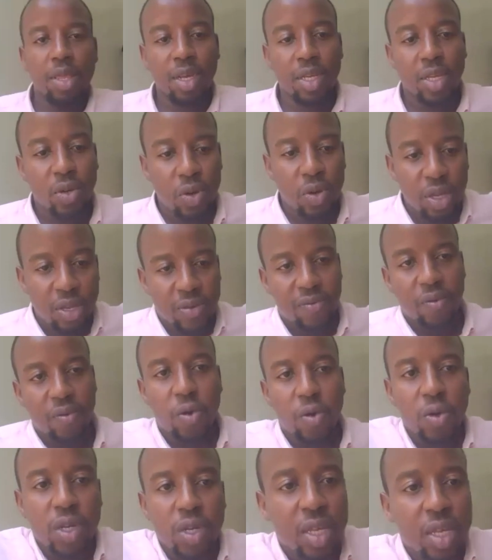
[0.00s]
Thanks, Eunice, for
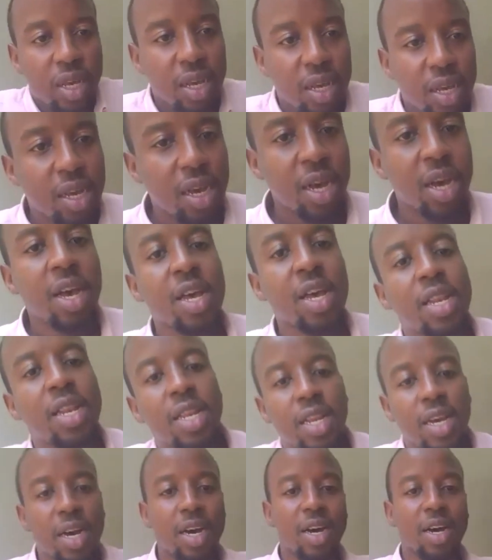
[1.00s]
hosting,
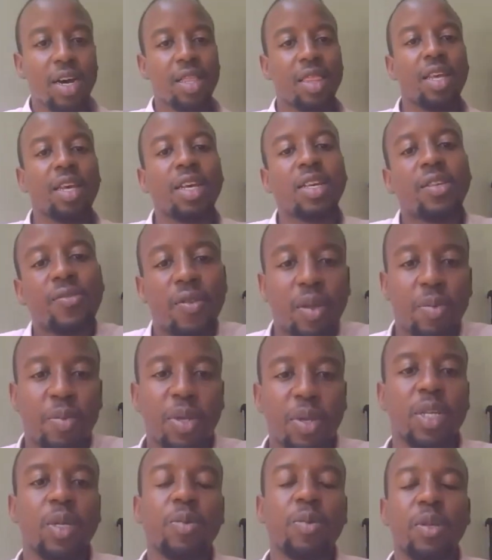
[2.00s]
and thanks for the
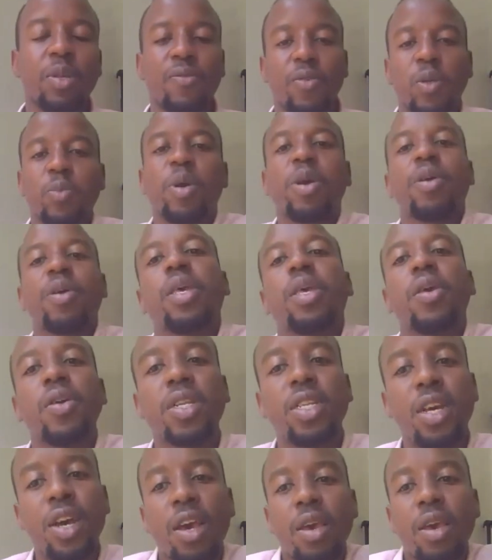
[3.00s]
participants for sparing your
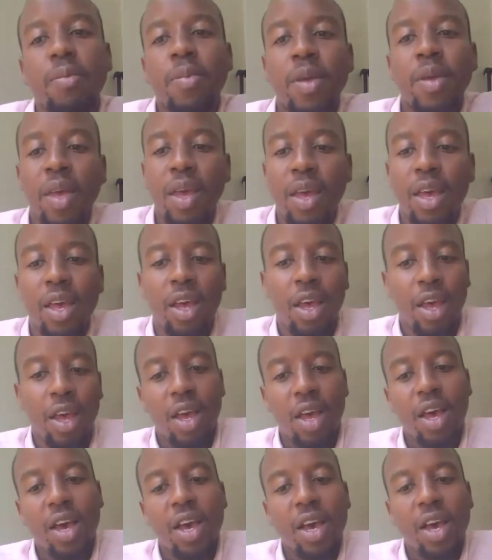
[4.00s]
time.
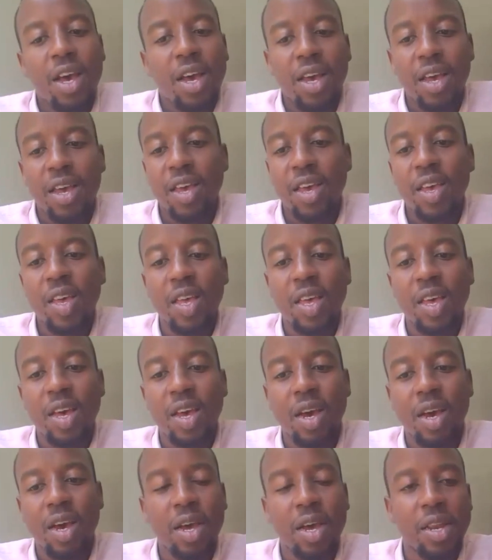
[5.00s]

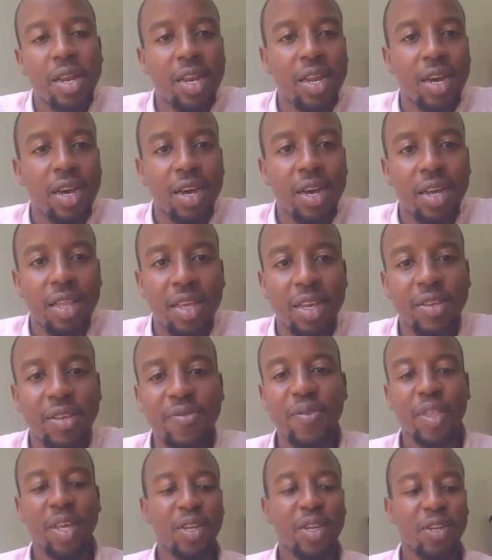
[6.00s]
And thanks
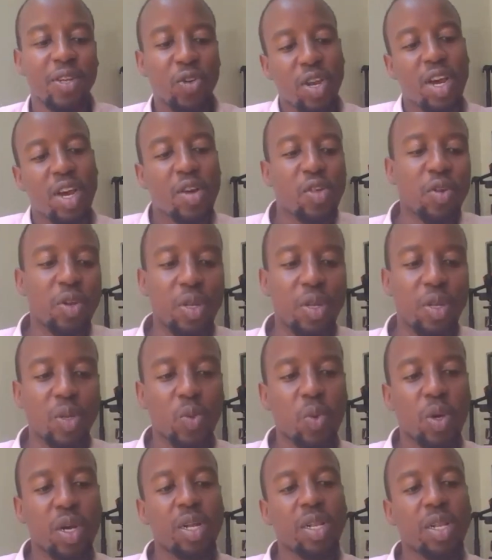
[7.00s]
for the introduction as
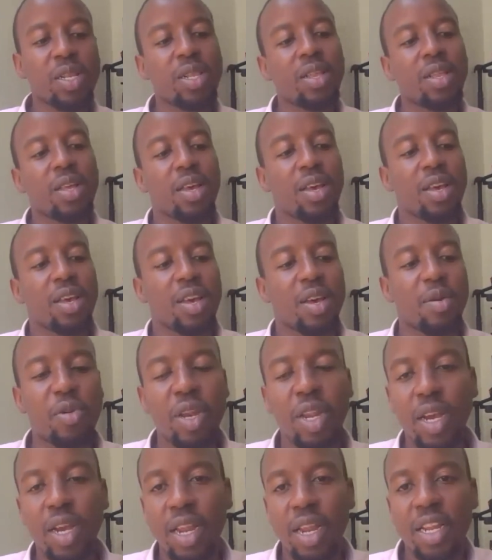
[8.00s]
well.
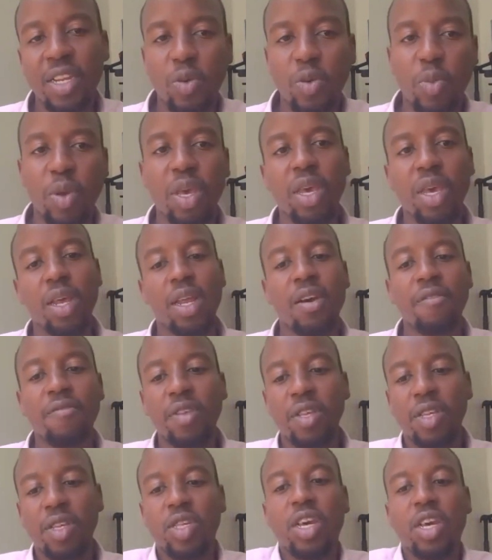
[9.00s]
Really glad to be here and have
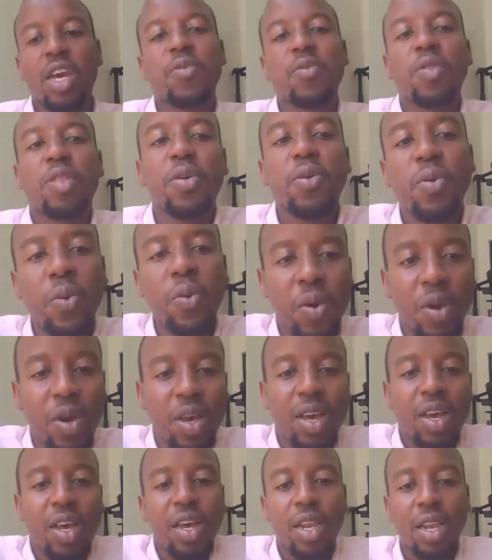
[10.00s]
this chat with you.
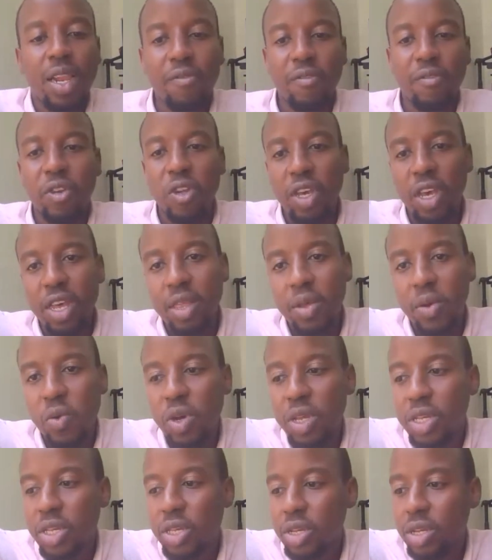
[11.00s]
Love to hear the
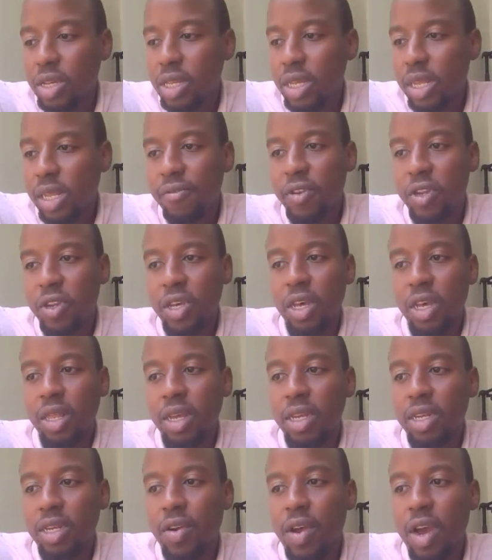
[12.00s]
questions, love to hear the
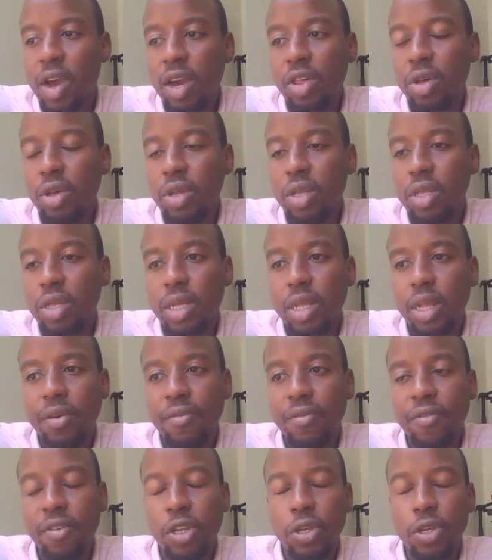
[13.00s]
interactions,
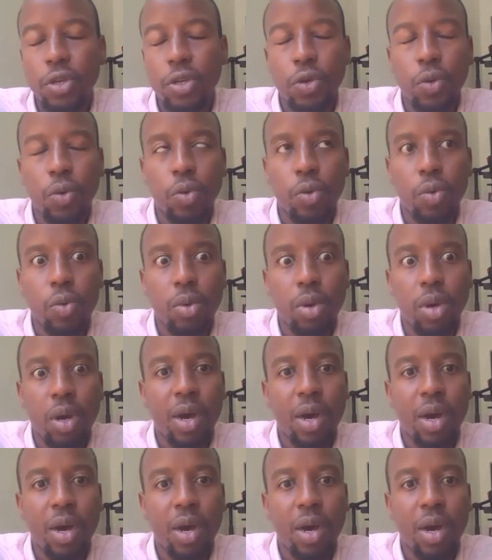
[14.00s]
love to